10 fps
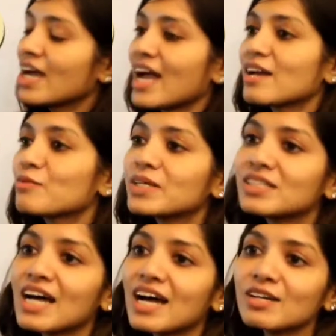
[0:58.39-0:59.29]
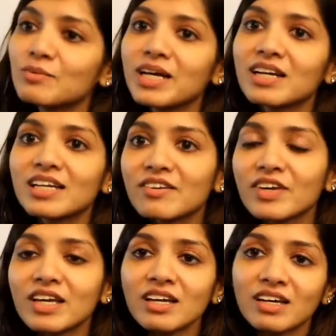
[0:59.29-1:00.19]
And with that, we are
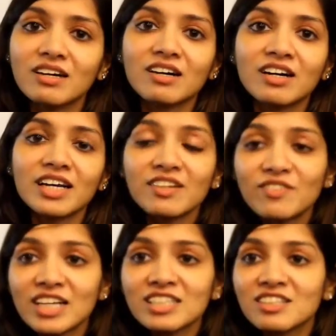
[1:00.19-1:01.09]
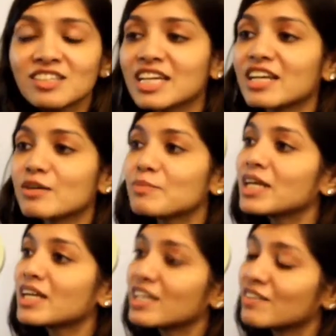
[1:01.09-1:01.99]
giving investors,
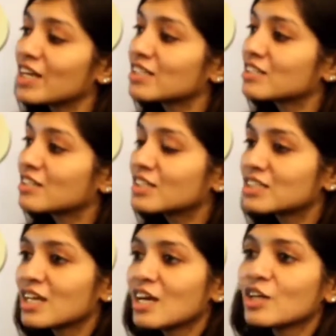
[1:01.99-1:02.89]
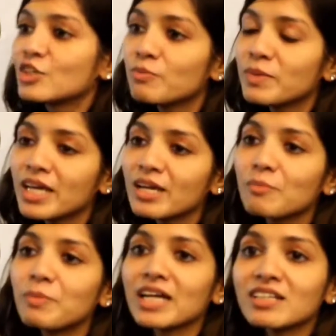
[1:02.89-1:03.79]
enabling investors to
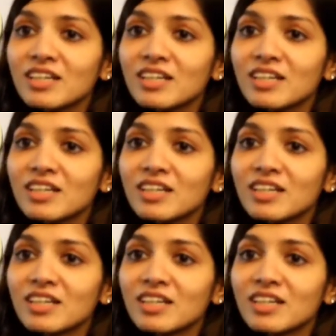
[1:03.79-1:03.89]
make better